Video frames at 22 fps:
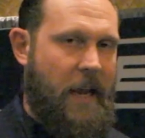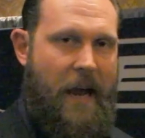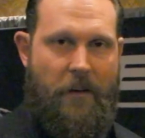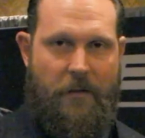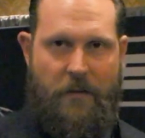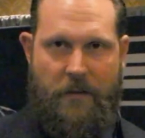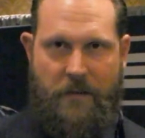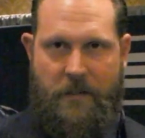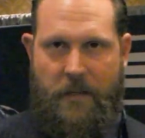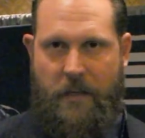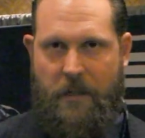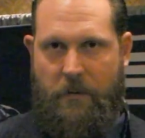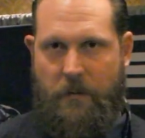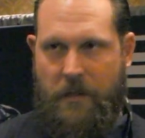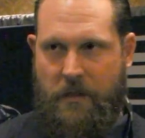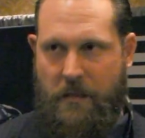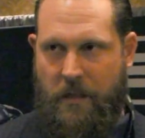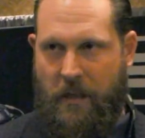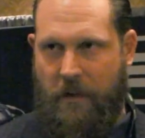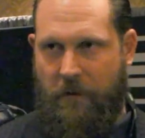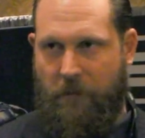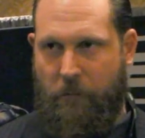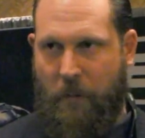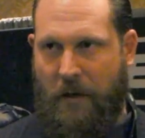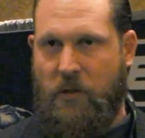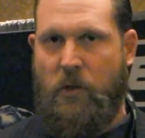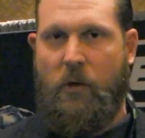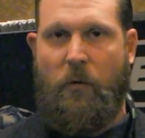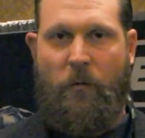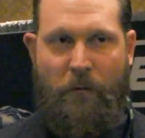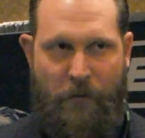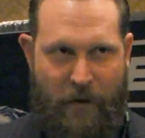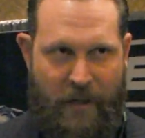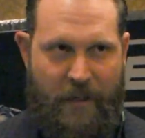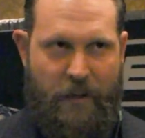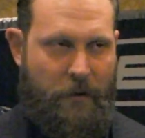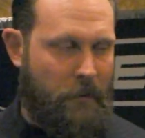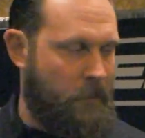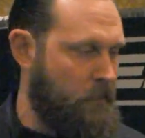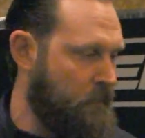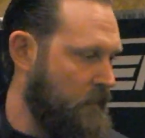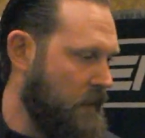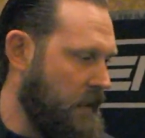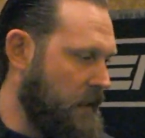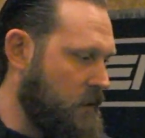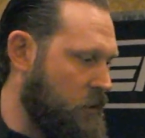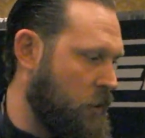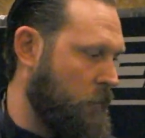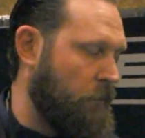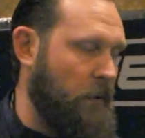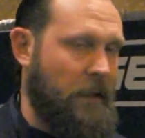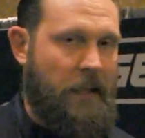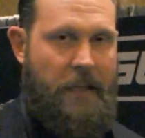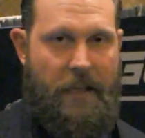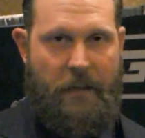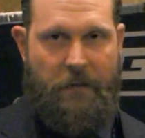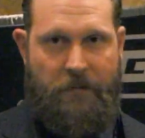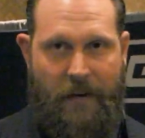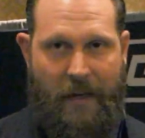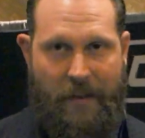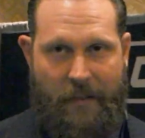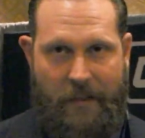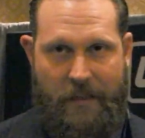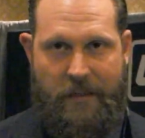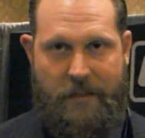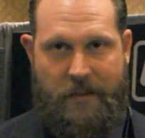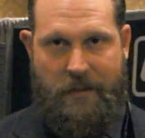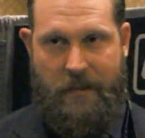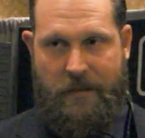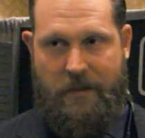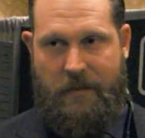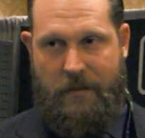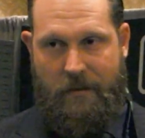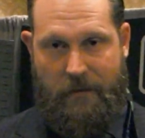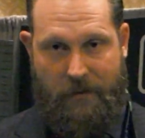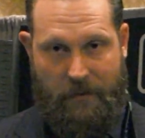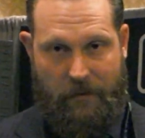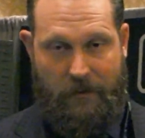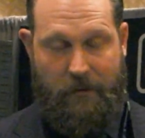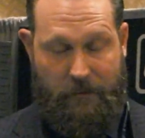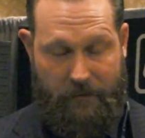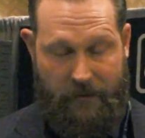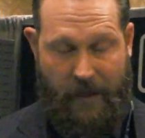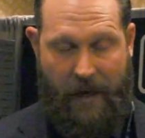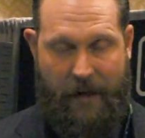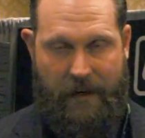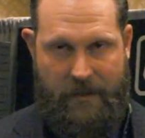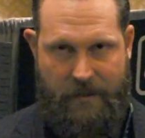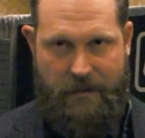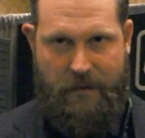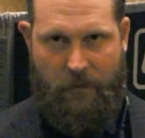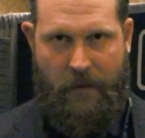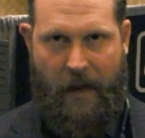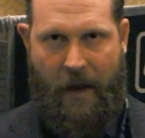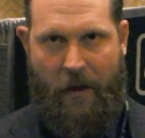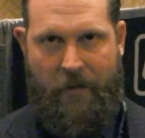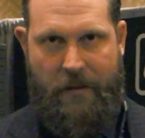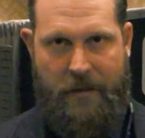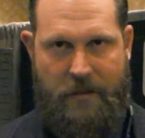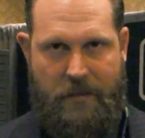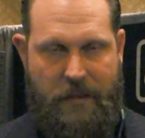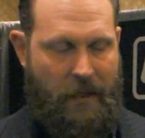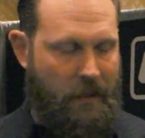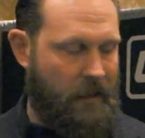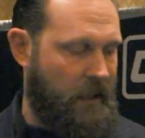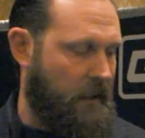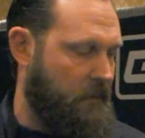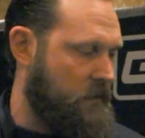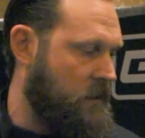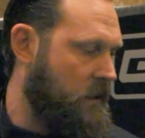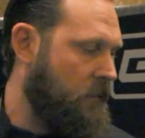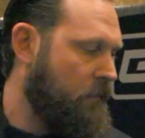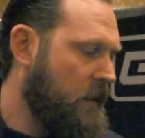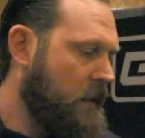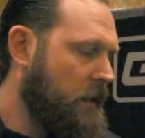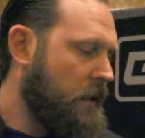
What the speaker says: doubt, to see is to deceive, but to feel is to believe. And that is how this thing lives.